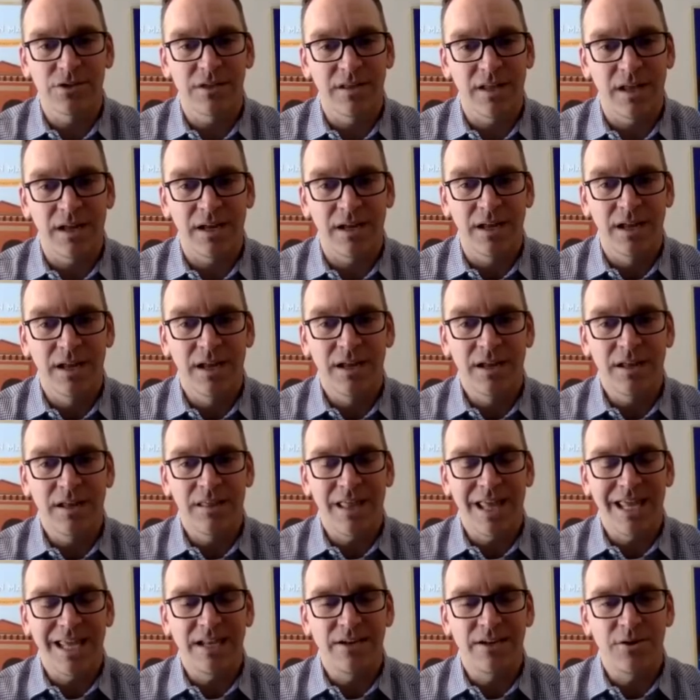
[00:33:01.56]
that
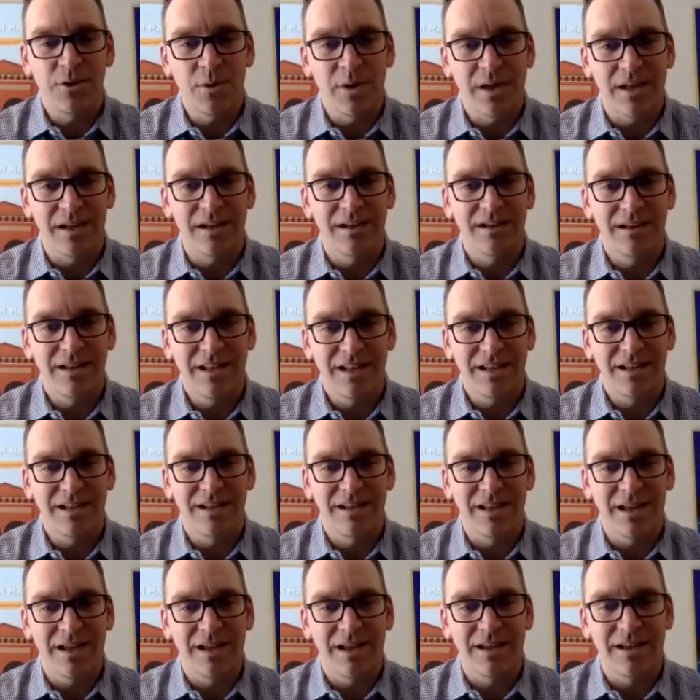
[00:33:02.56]
they can do it. And
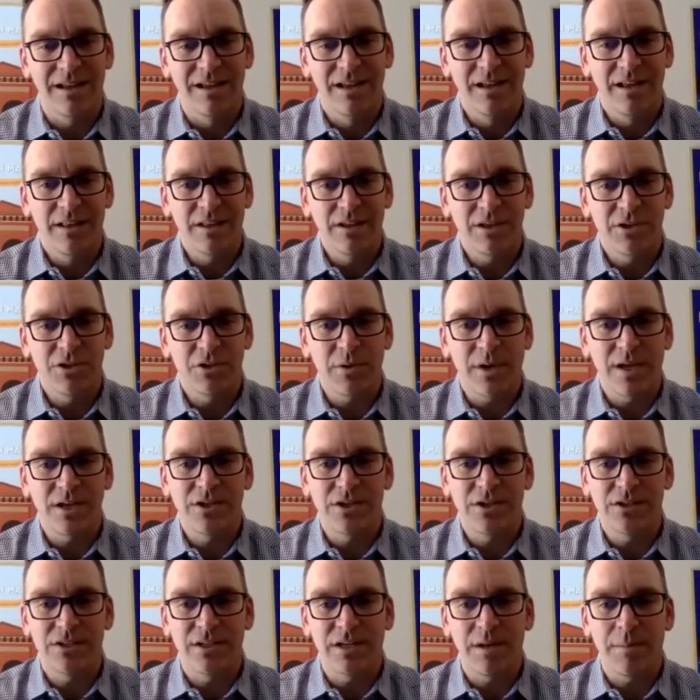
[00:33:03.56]
the trench
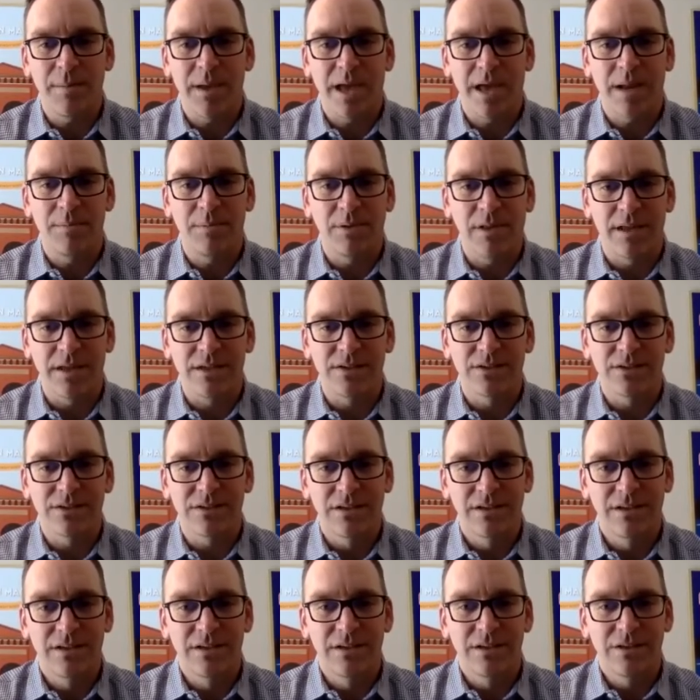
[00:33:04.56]
isn't a bad place.
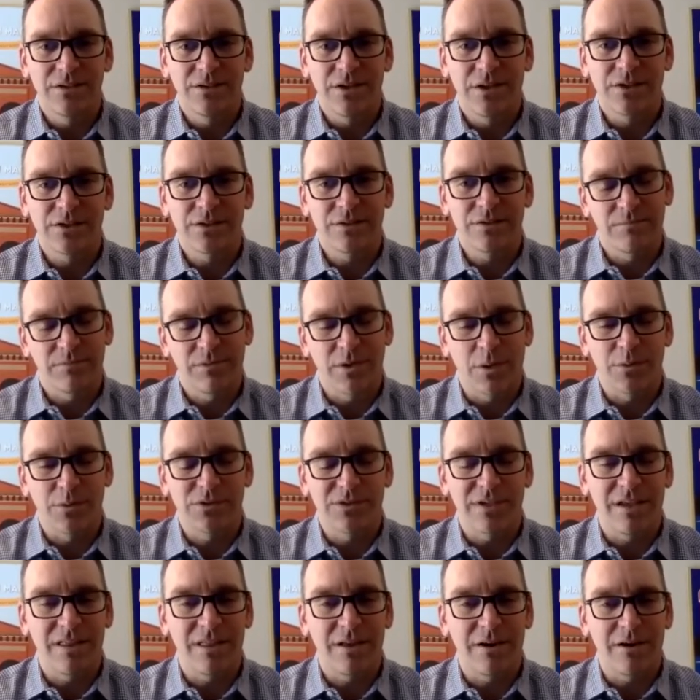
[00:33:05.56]
Just don't
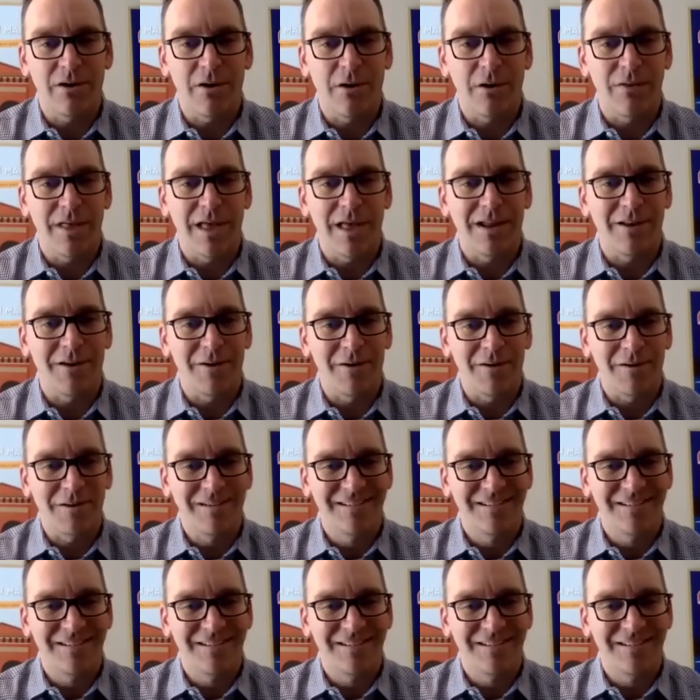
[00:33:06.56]
stay there all that long.